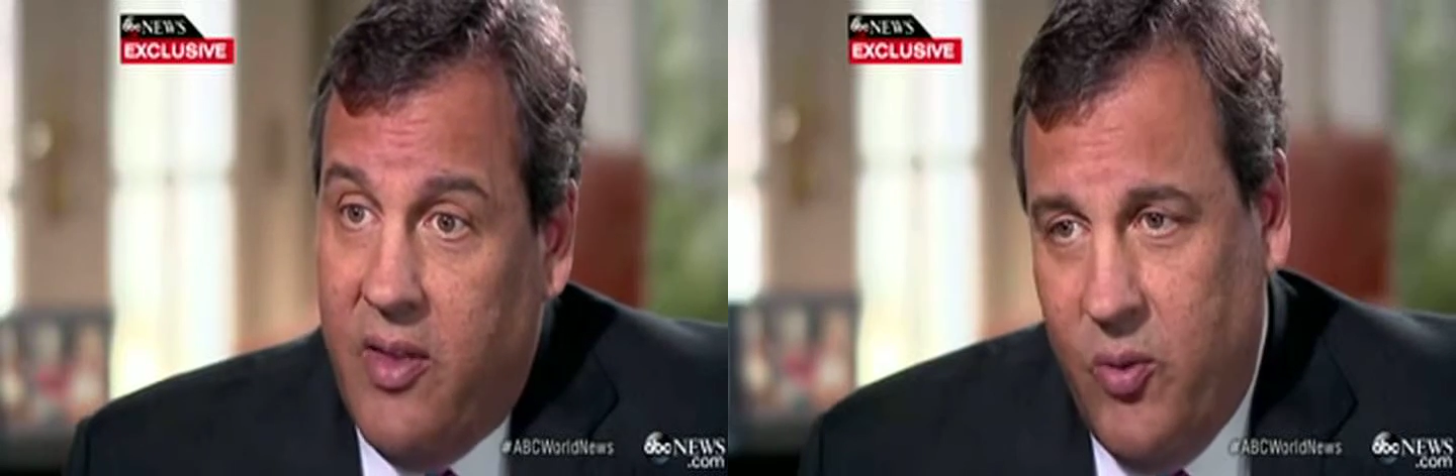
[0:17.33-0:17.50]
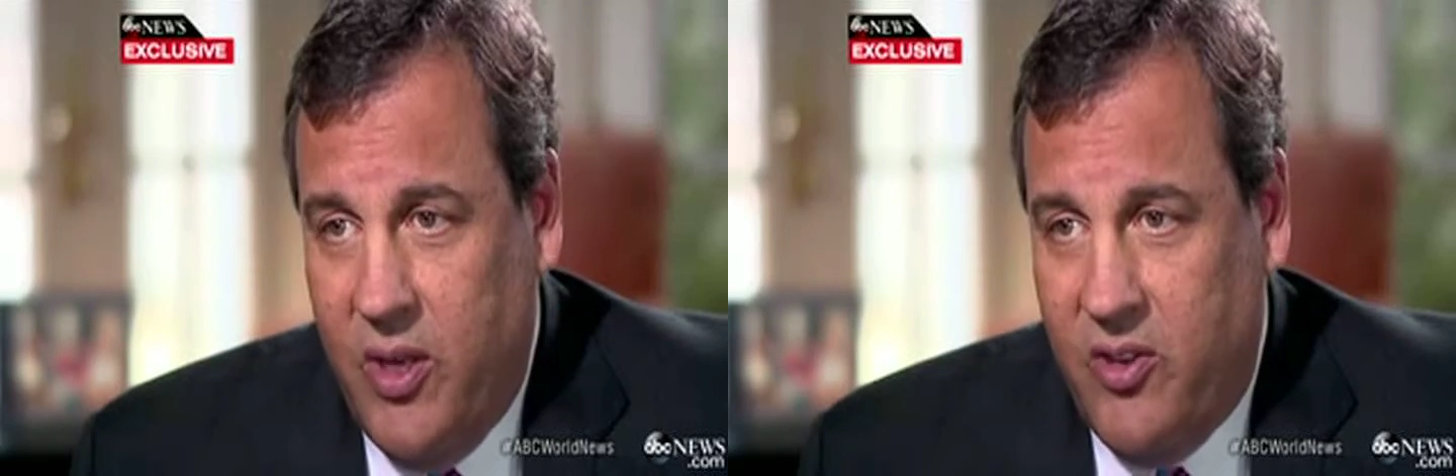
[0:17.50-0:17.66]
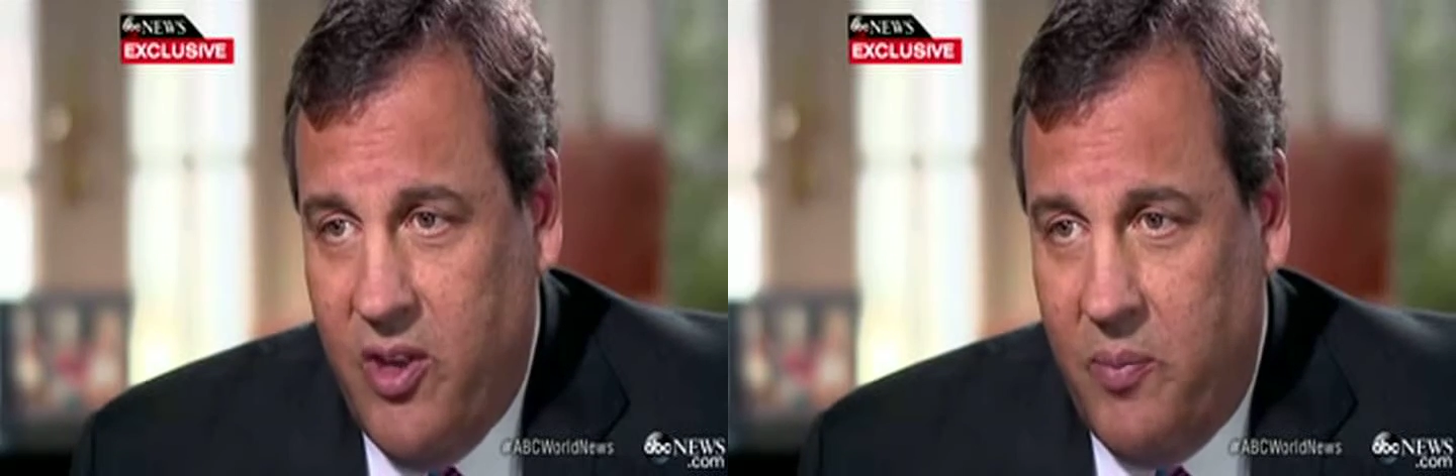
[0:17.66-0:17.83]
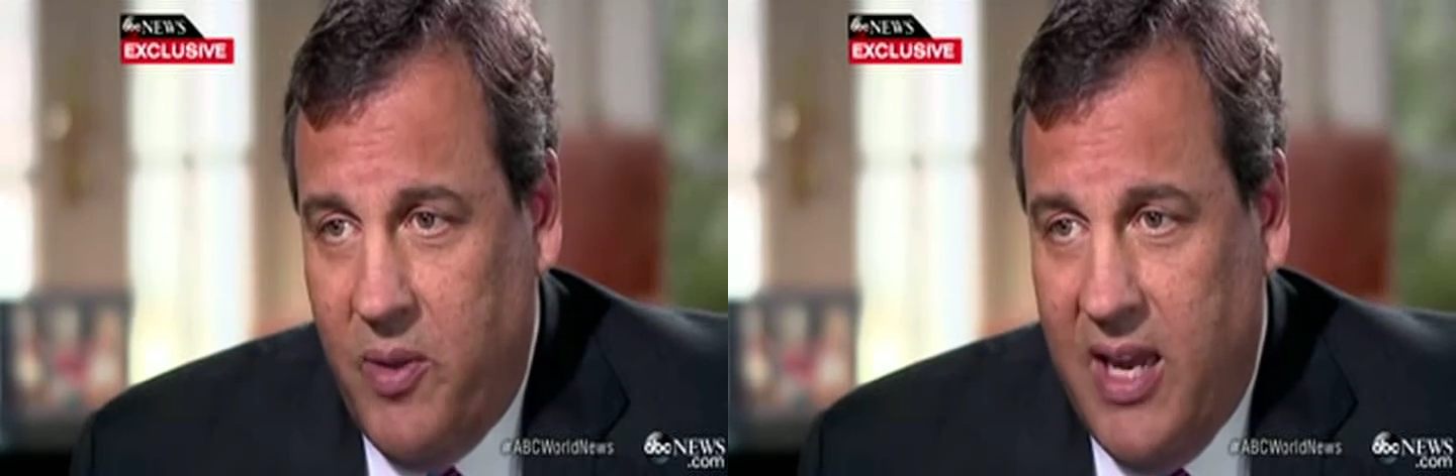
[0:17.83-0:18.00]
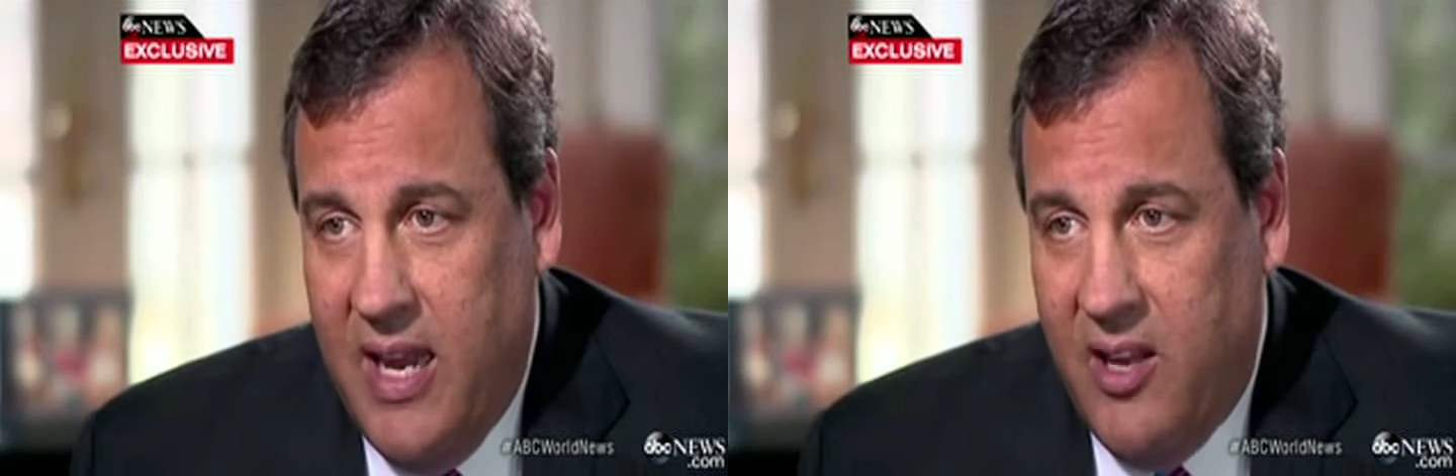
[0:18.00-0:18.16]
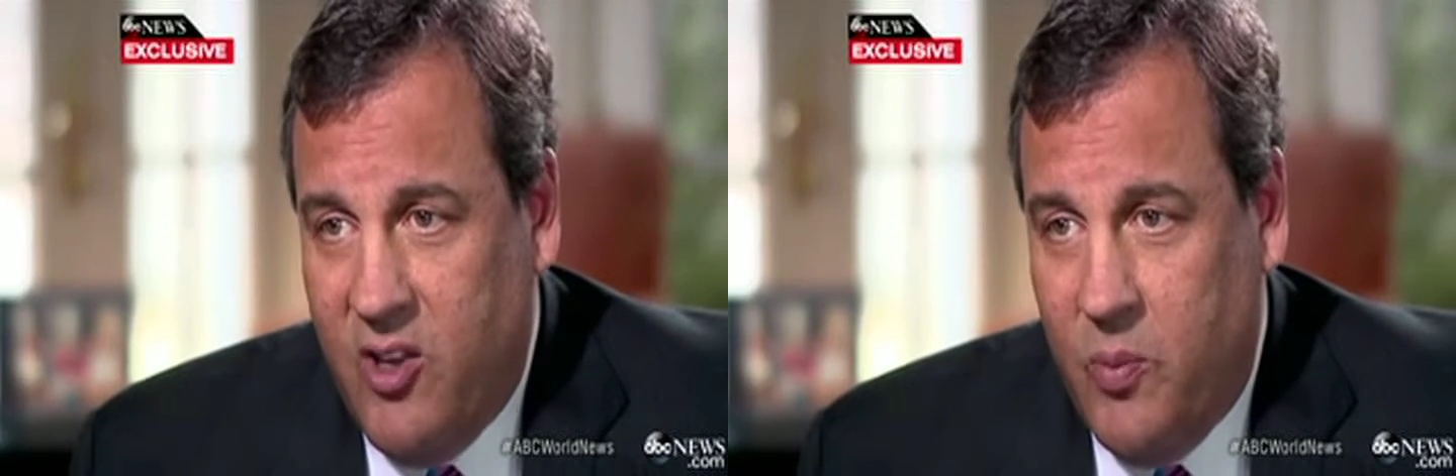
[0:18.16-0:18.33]
Doing
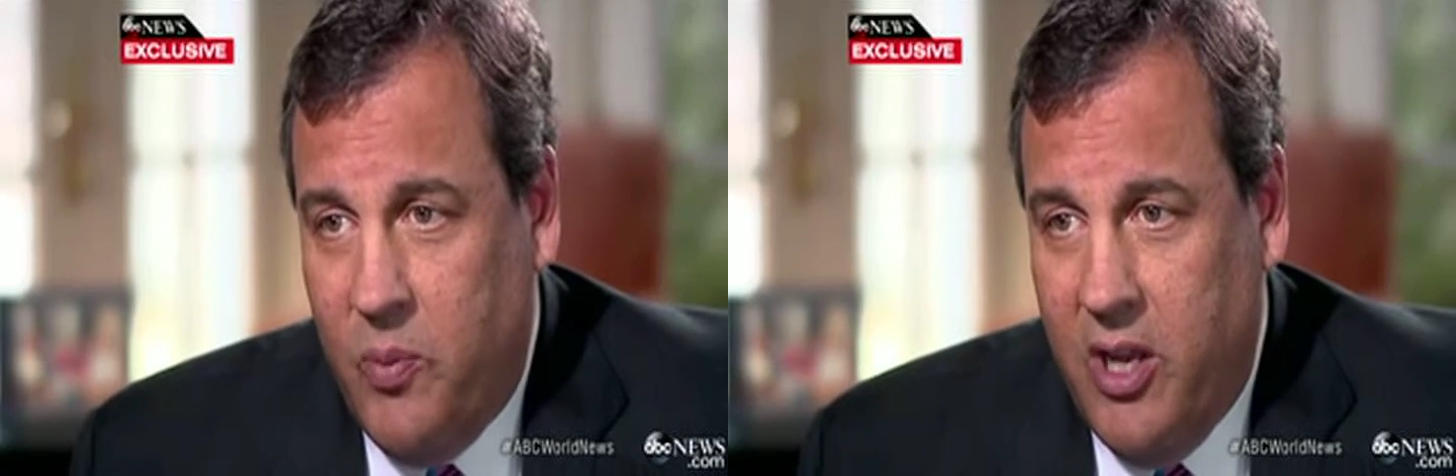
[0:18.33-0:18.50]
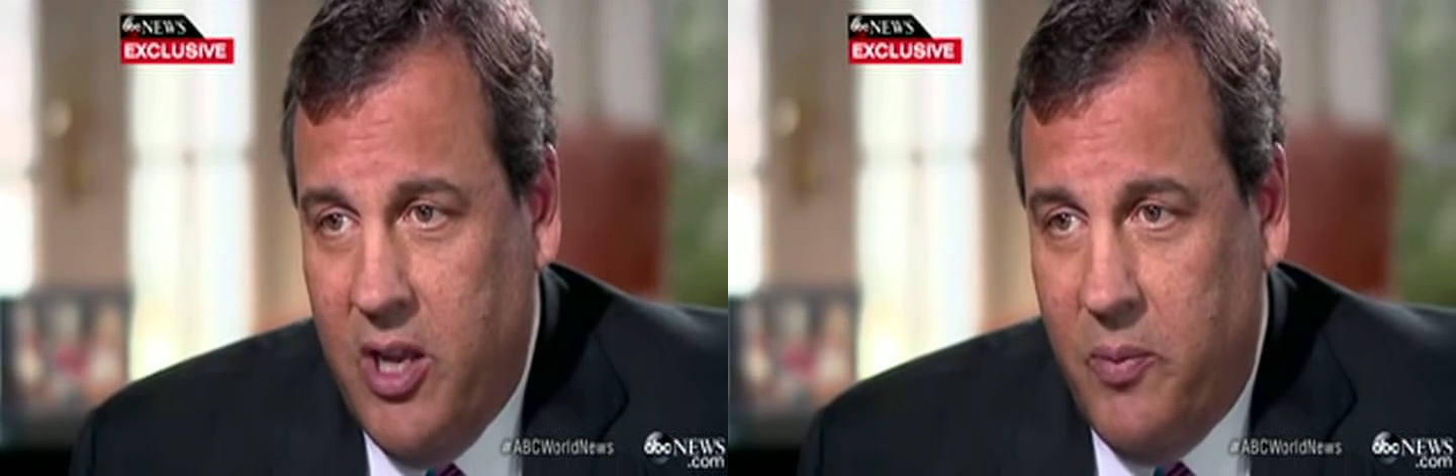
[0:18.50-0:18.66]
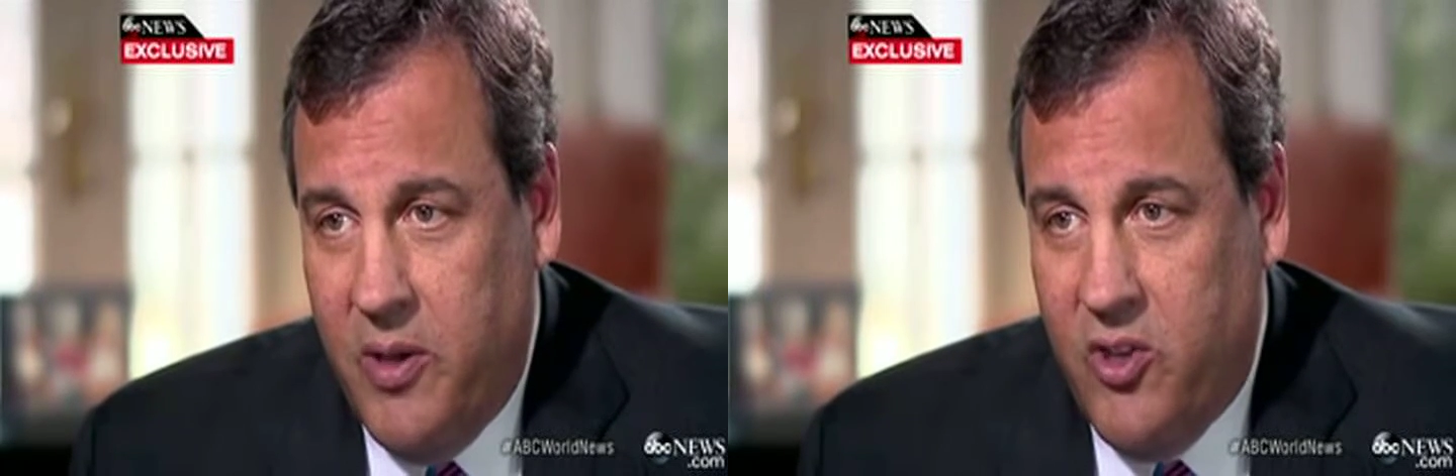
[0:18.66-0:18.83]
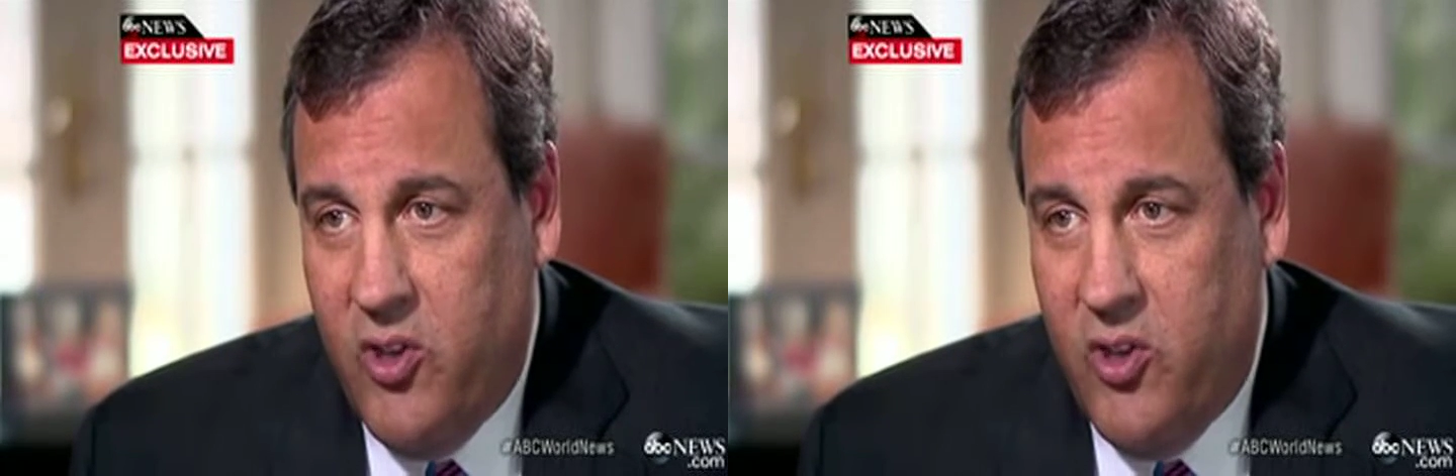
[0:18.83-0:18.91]
something inexplicably